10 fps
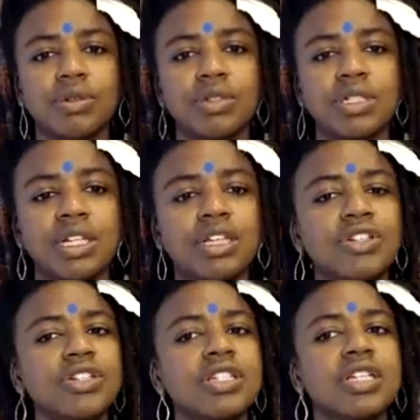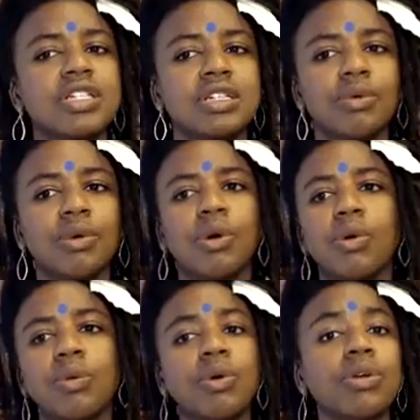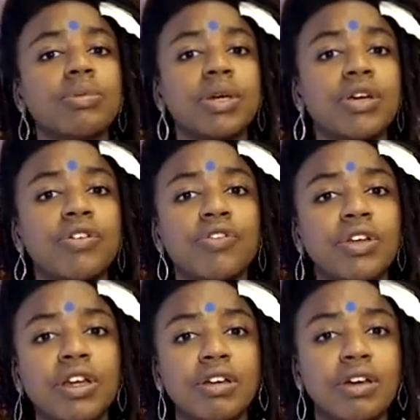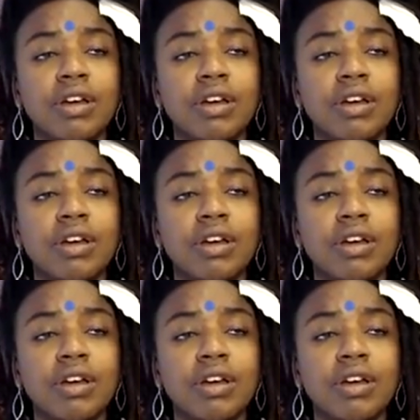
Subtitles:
Say, "Let's just listen. We'll only be here for like